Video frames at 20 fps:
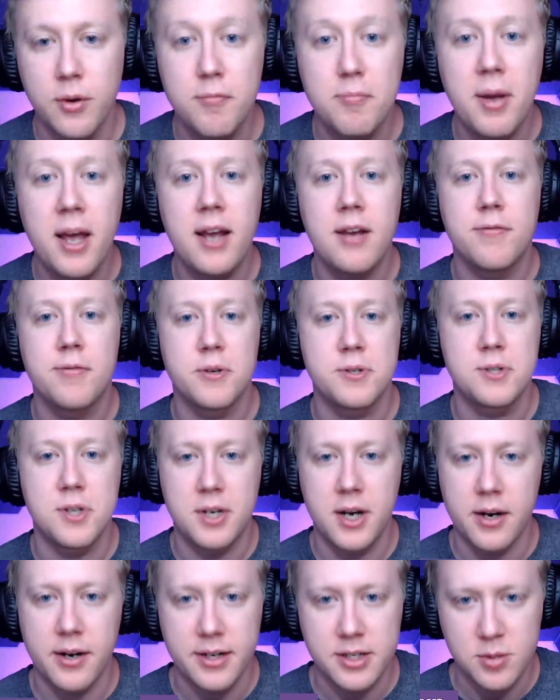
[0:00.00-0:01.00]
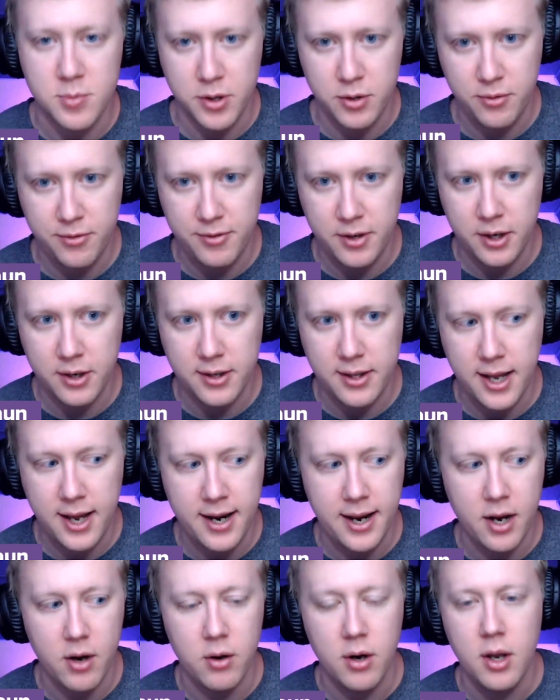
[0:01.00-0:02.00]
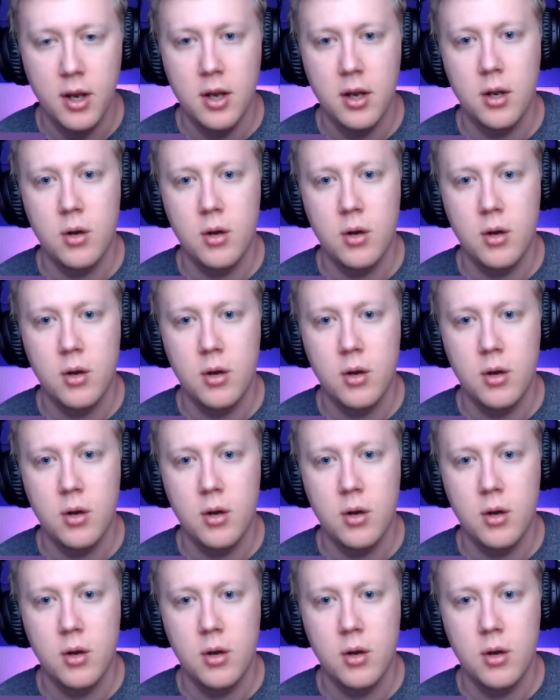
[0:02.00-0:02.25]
we've paid for Za'Darius Smith. We figured that out.